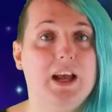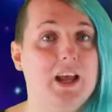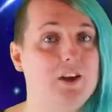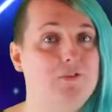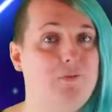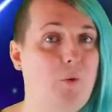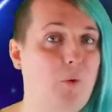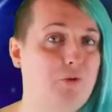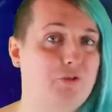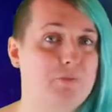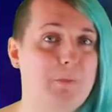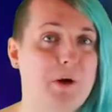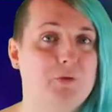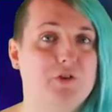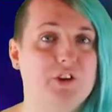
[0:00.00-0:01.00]
Enforced
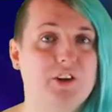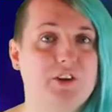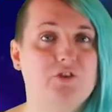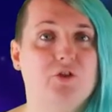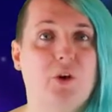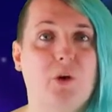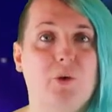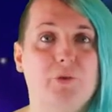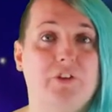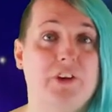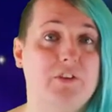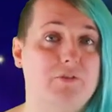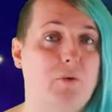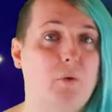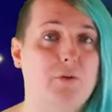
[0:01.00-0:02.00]
motion controls,
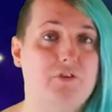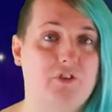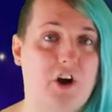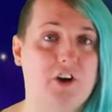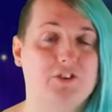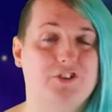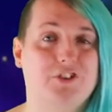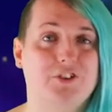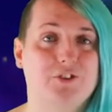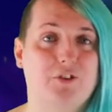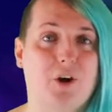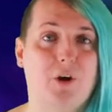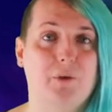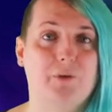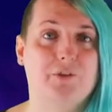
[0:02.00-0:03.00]
enforced touch
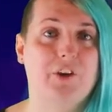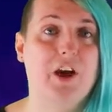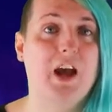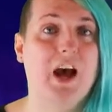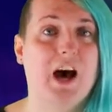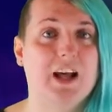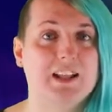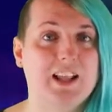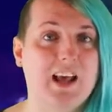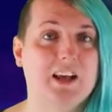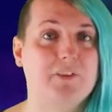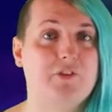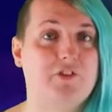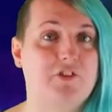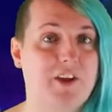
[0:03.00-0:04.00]
controls, a
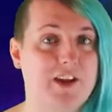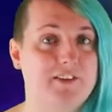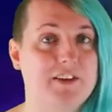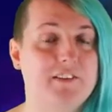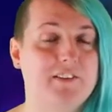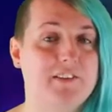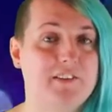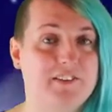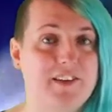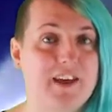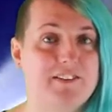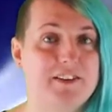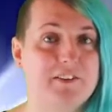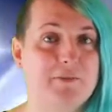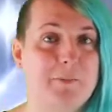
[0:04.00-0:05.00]
lack of settings in
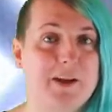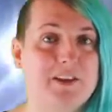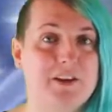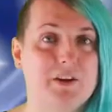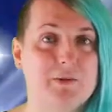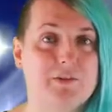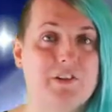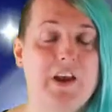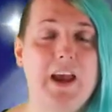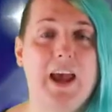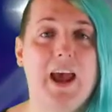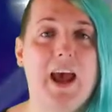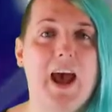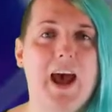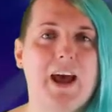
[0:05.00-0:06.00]
settings menus,
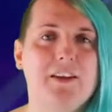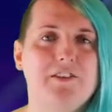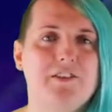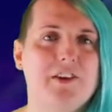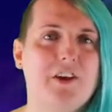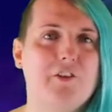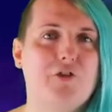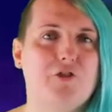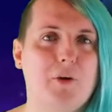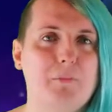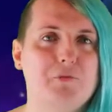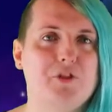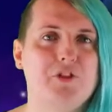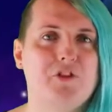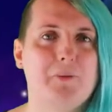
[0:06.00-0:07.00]
and
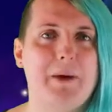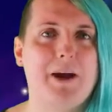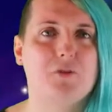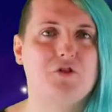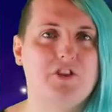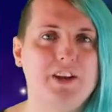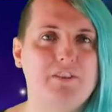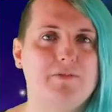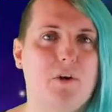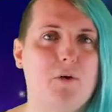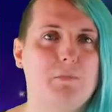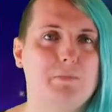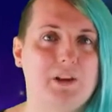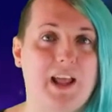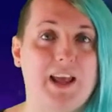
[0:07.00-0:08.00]
assumptions about
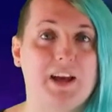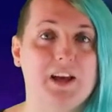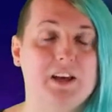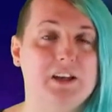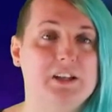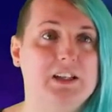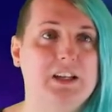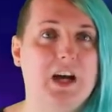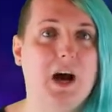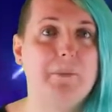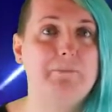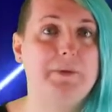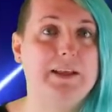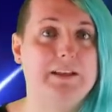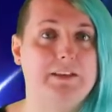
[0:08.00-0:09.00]
default player
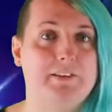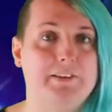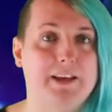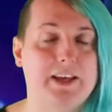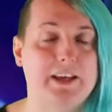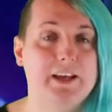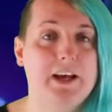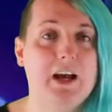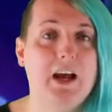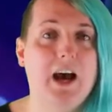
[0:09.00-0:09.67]
ability